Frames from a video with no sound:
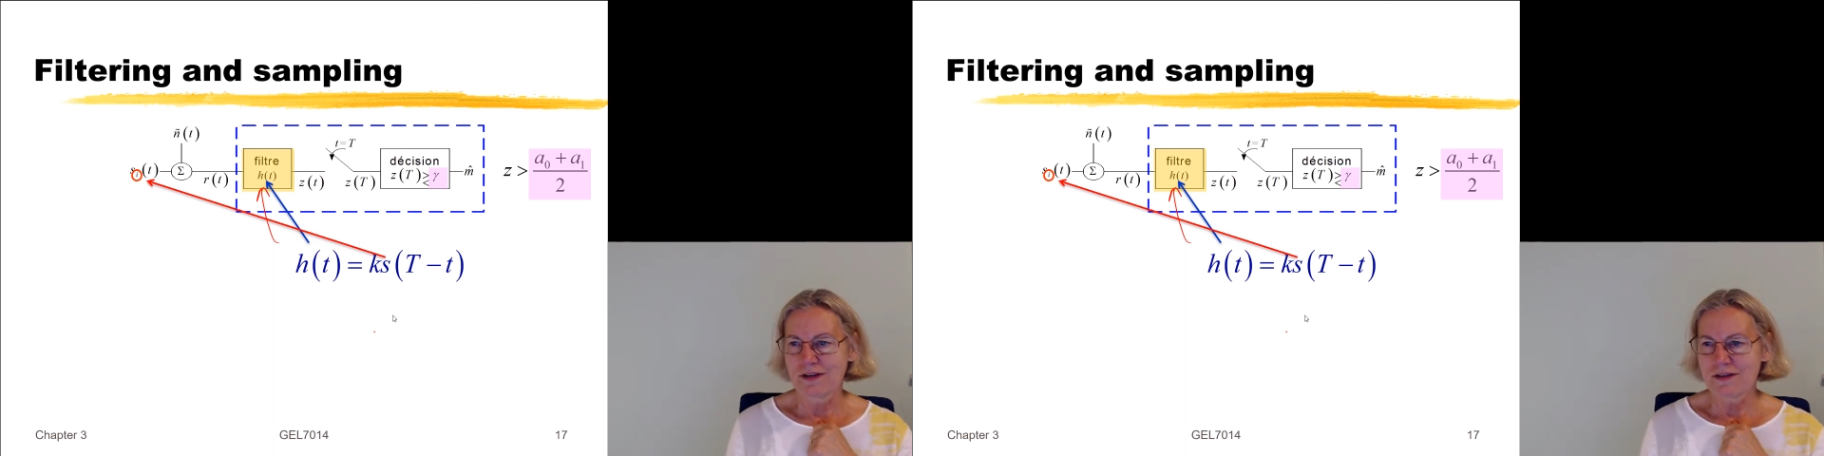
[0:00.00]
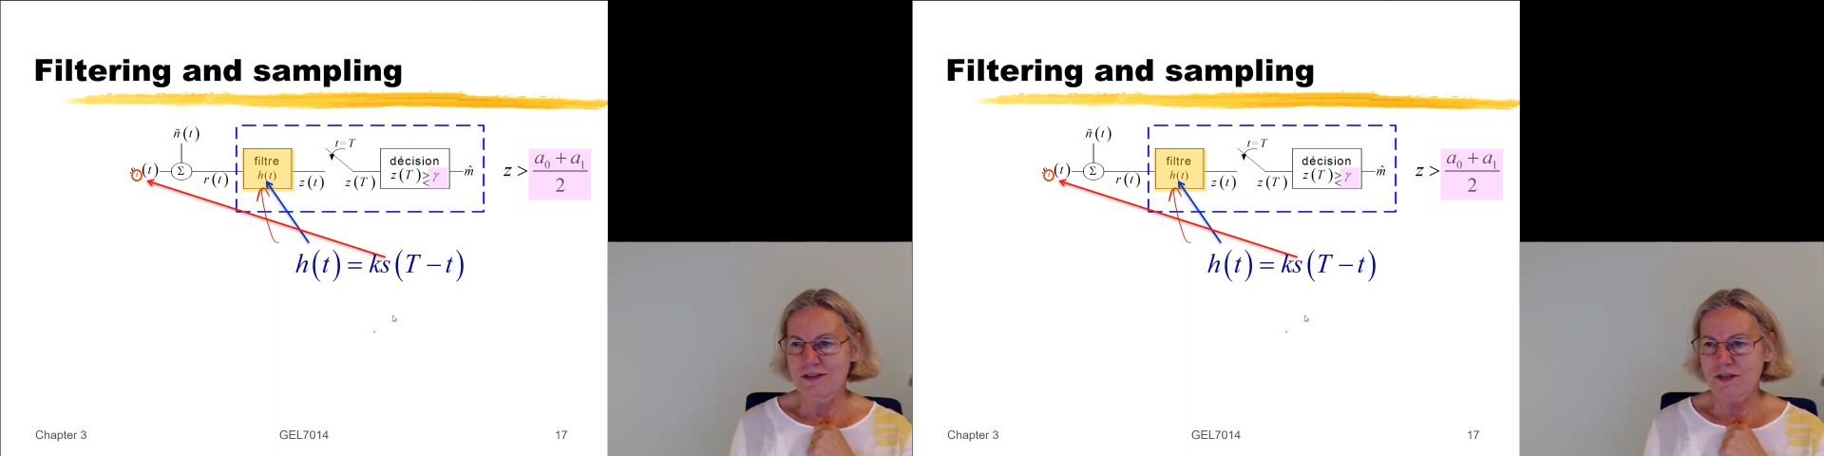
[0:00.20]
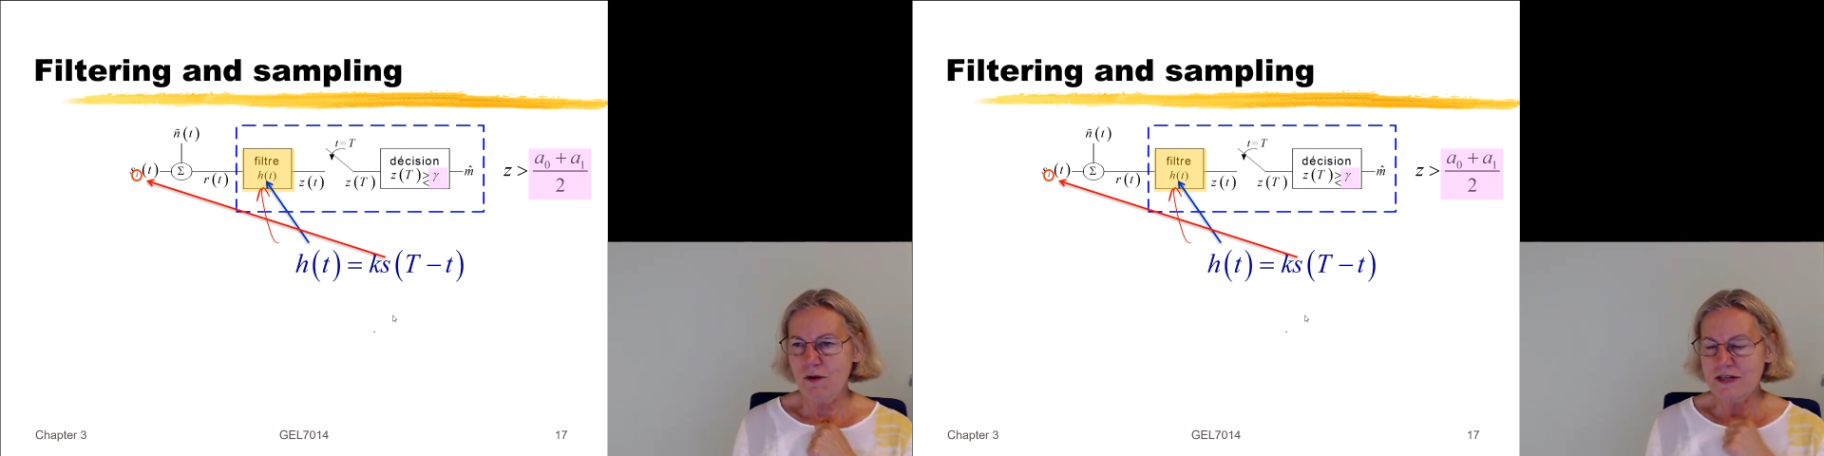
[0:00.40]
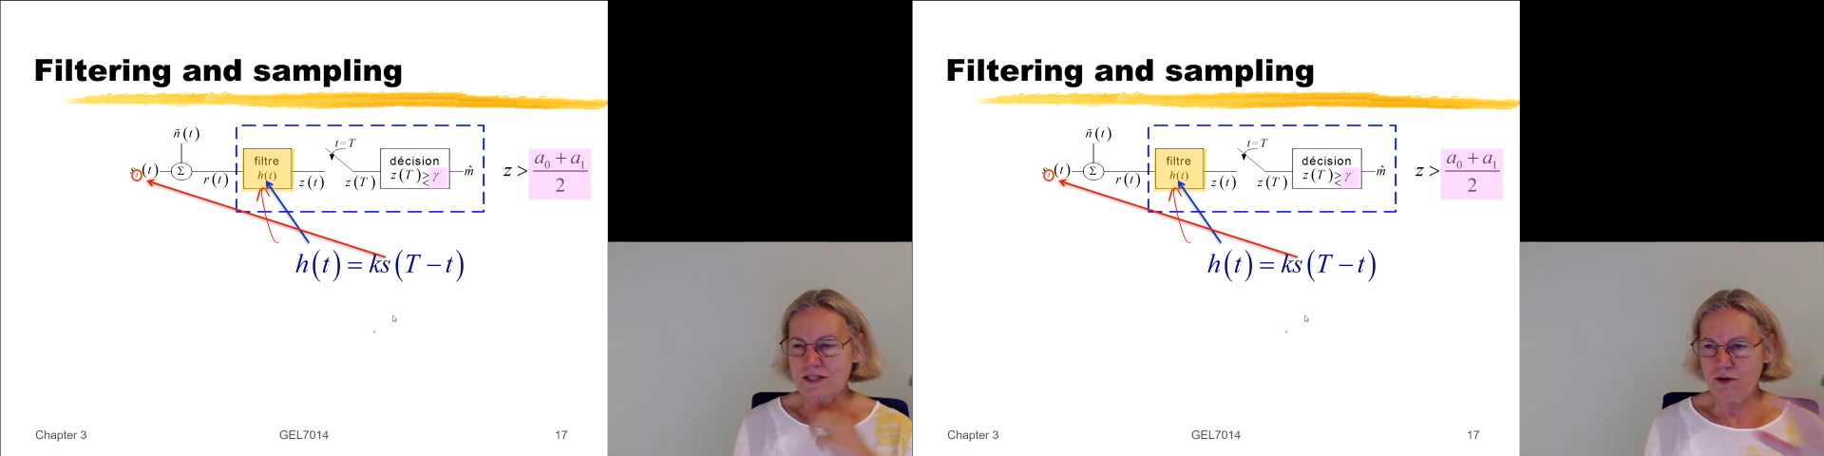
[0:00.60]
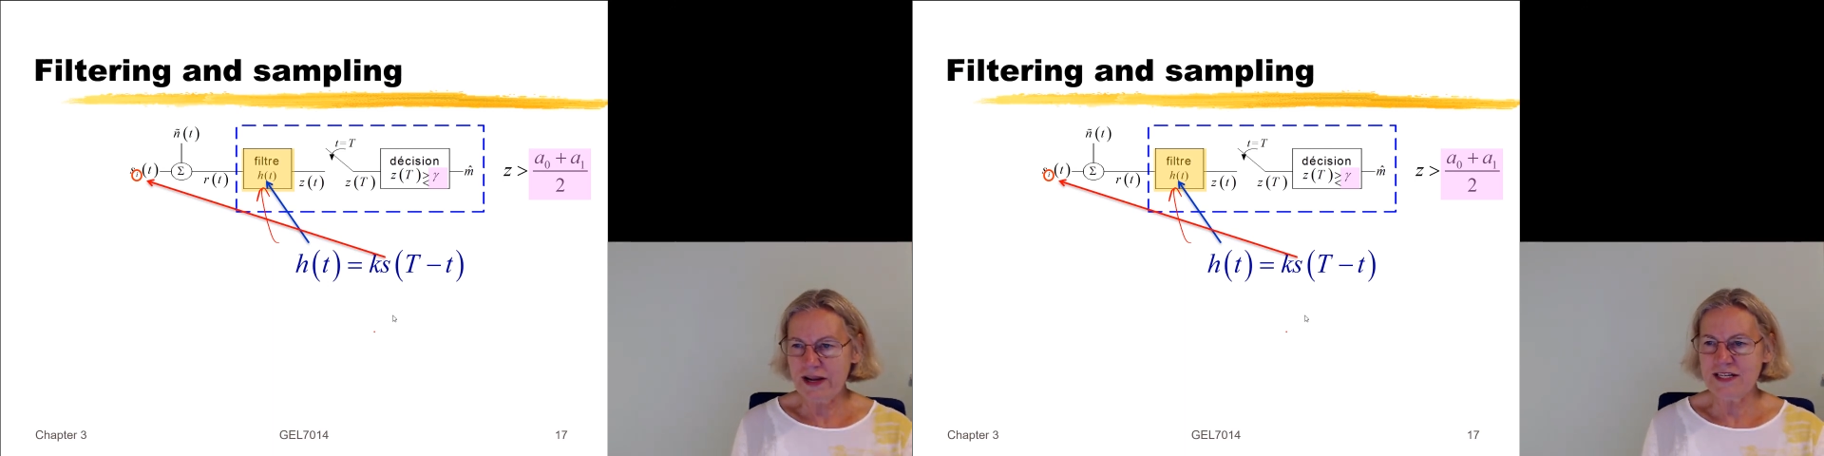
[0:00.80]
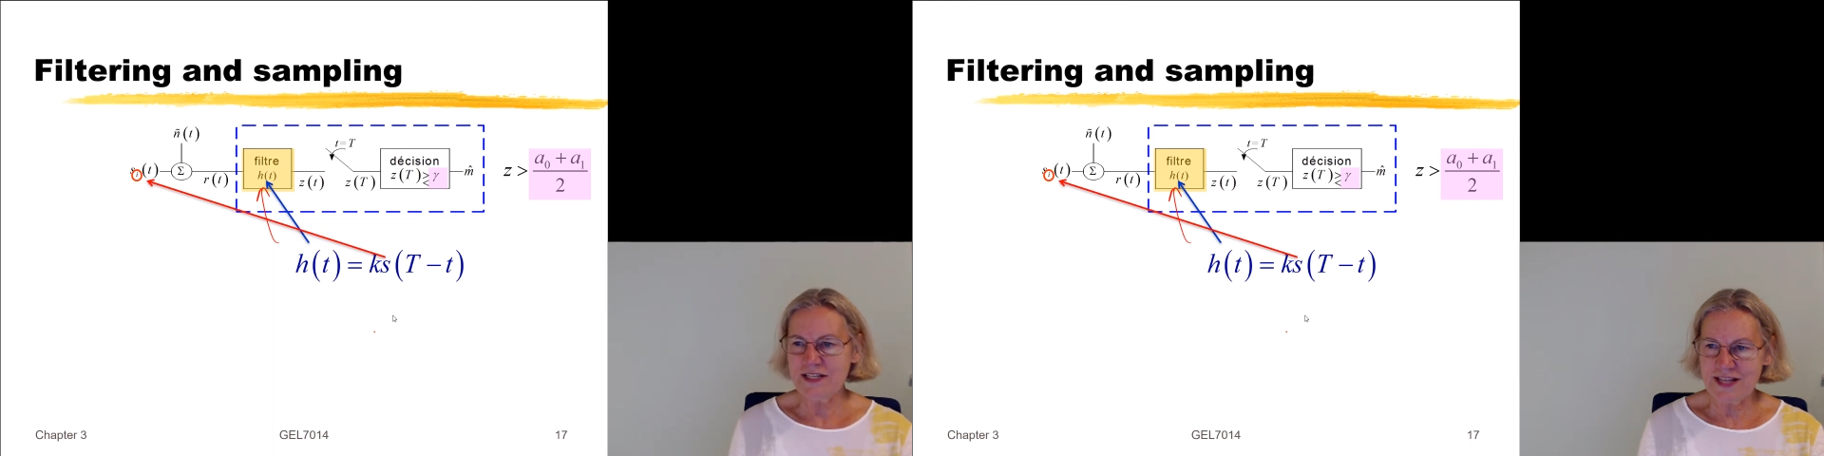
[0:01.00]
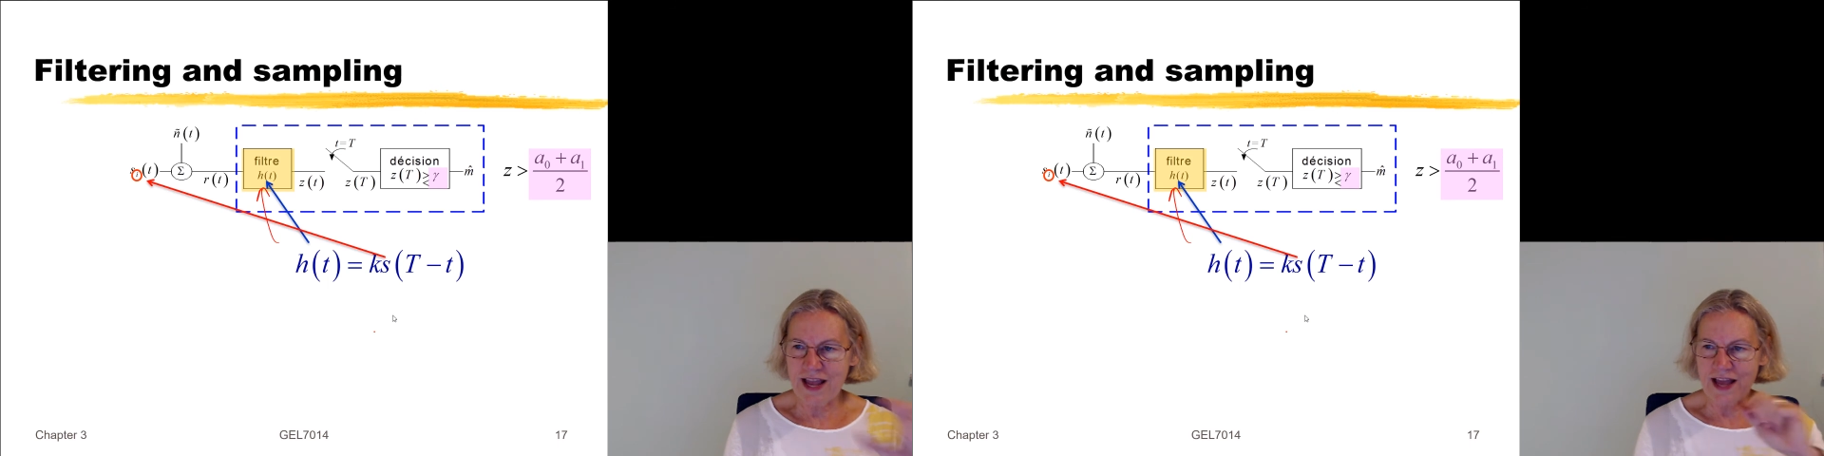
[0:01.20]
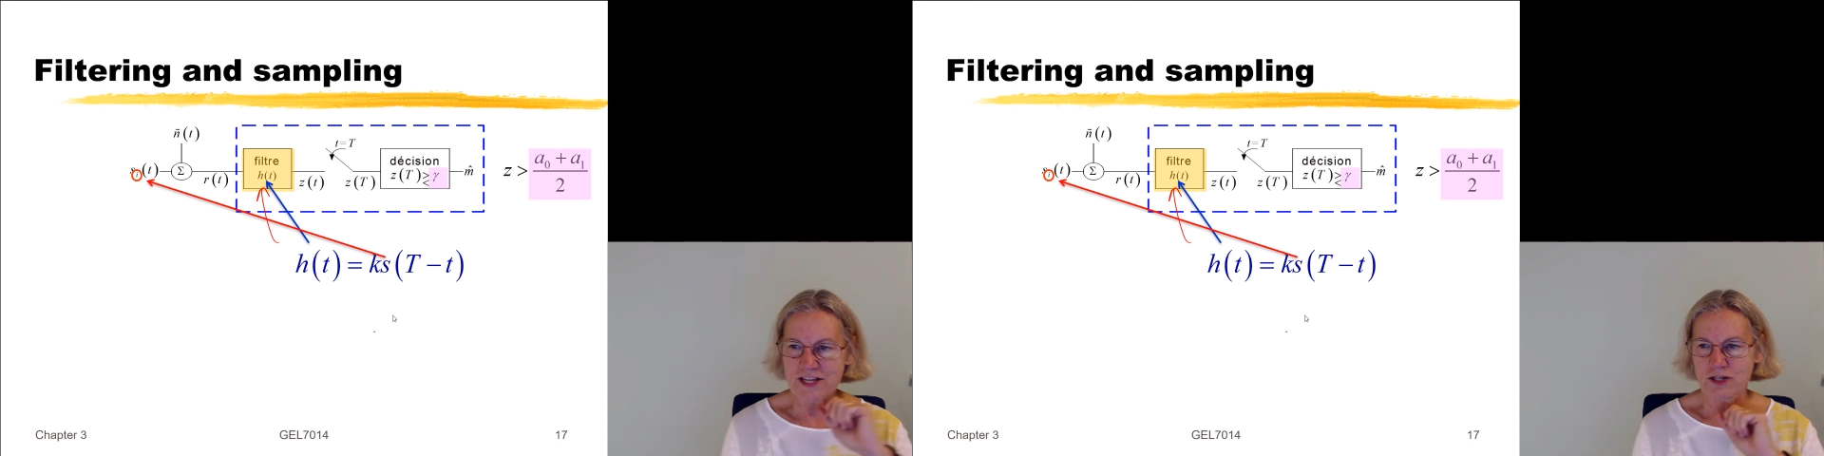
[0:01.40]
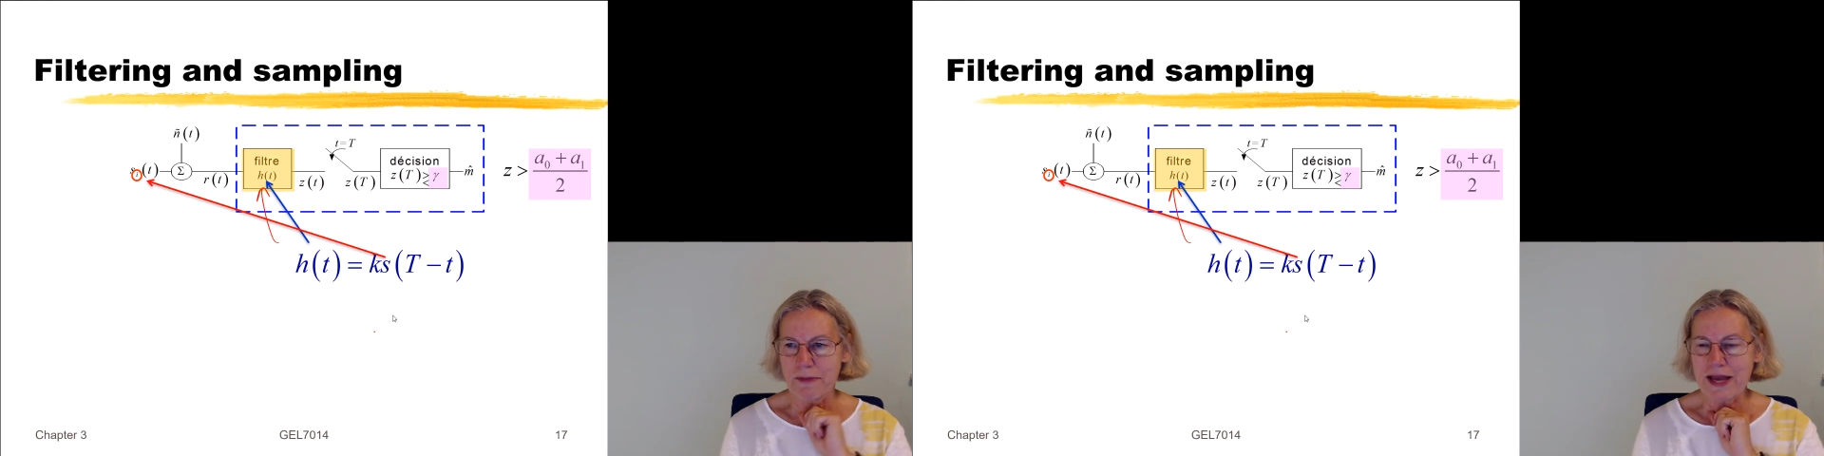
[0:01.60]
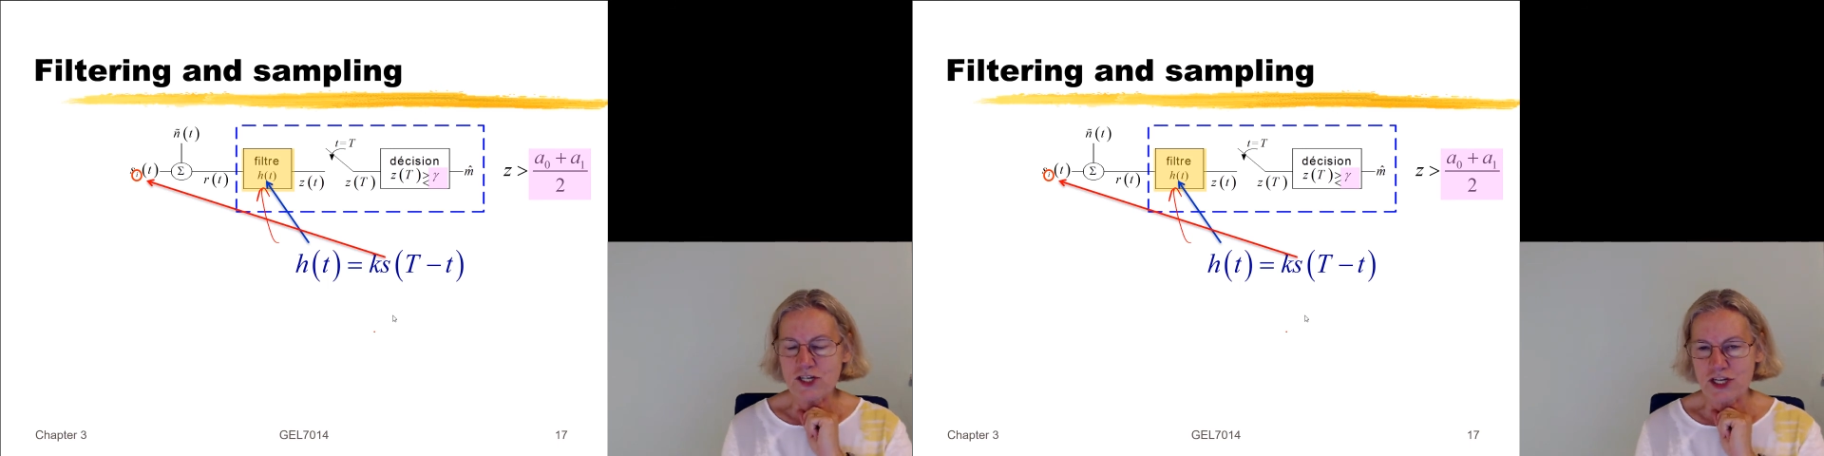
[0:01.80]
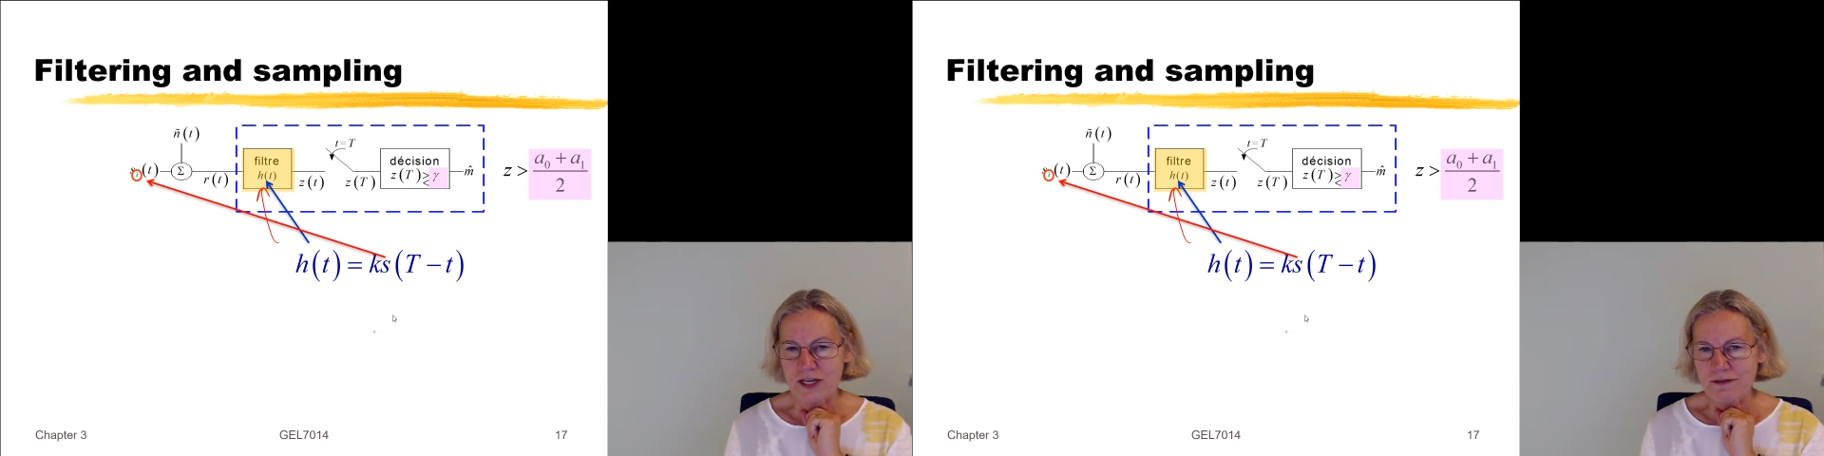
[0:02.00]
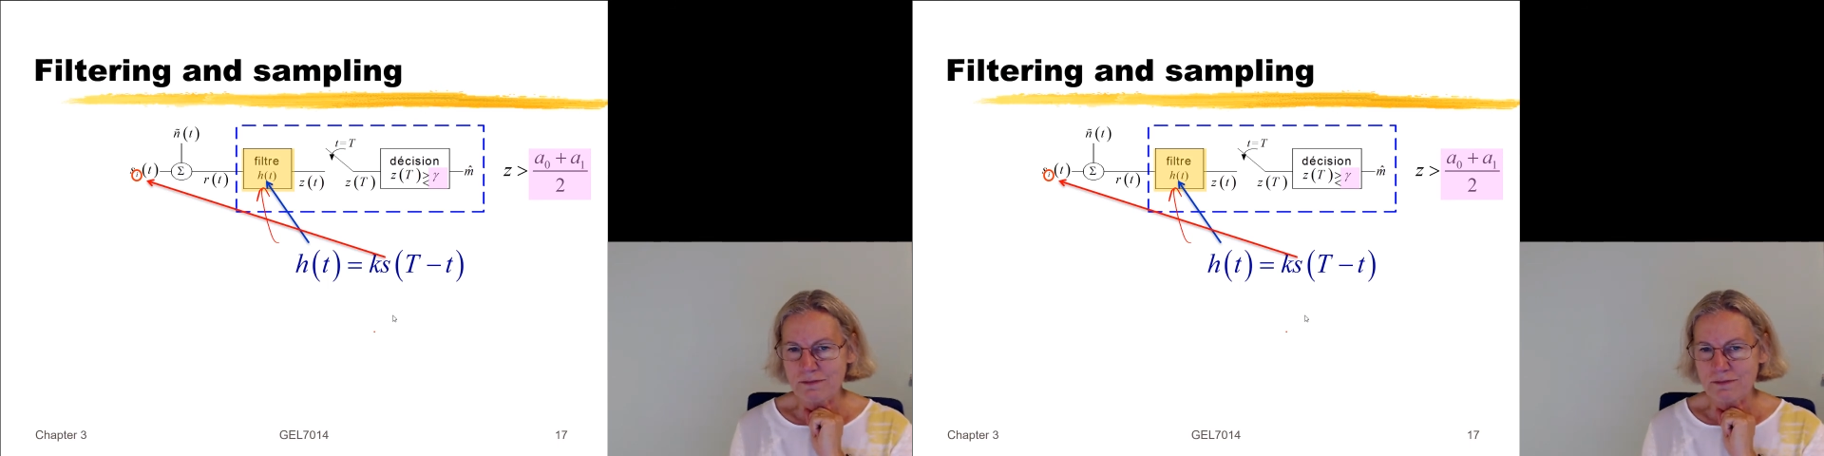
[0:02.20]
So it's great to say I should match it,